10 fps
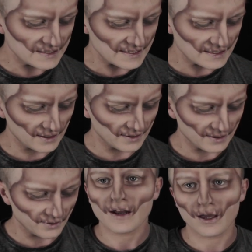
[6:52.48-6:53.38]
detailing
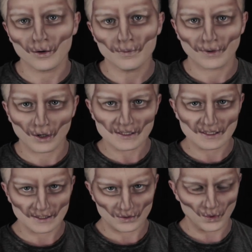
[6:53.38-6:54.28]
now. Now, because
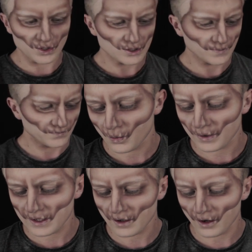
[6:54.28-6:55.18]
this is wood,
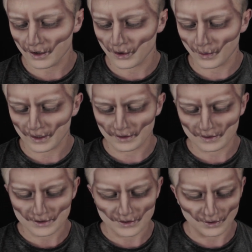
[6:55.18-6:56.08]
we are going
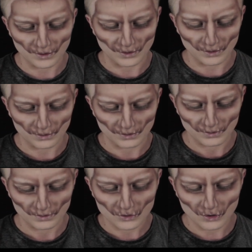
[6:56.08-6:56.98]
to
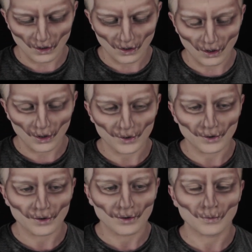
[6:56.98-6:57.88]
draw
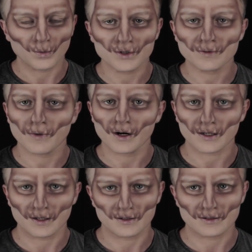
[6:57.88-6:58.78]
on wood
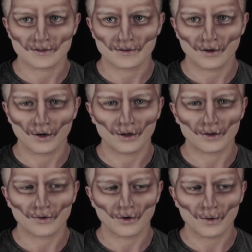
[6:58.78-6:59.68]
markings or
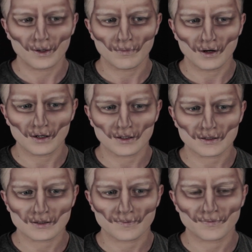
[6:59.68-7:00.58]
growing
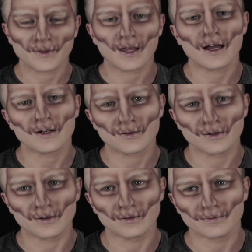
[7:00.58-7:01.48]
marks. I don't
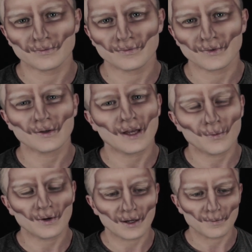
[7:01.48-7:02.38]
know. You'll get
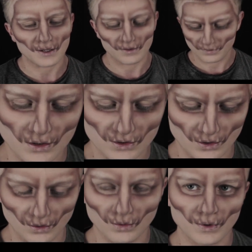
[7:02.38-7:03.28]
what I mean.
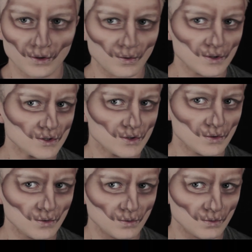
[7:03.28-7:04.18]
So we are going
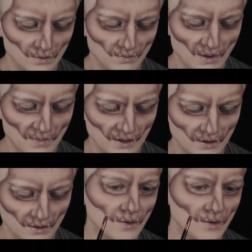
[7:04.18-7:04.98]
to mimic